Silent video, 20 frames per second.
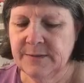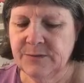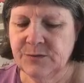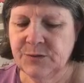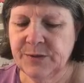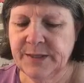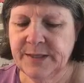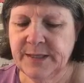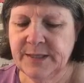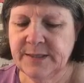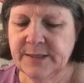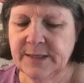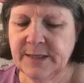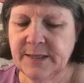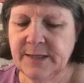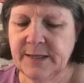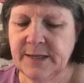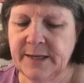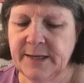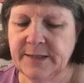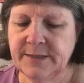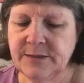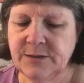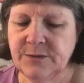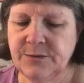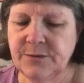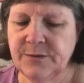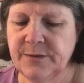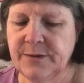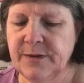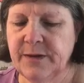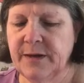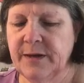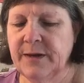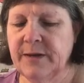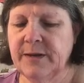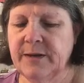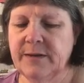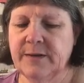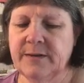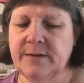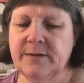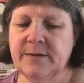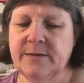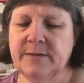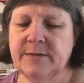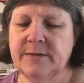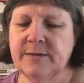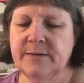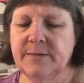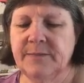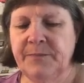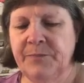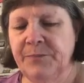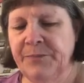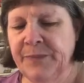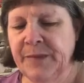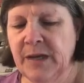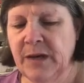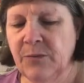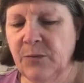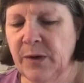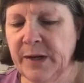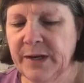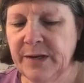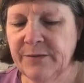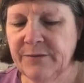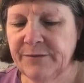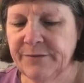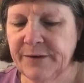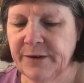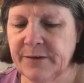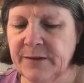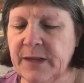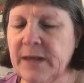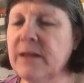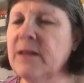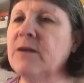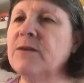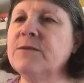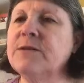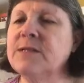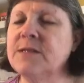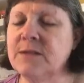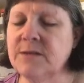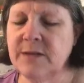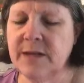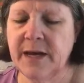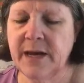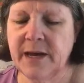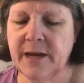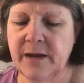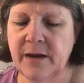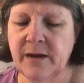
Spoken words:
Try not to get it on too thick. I want it fairly close to that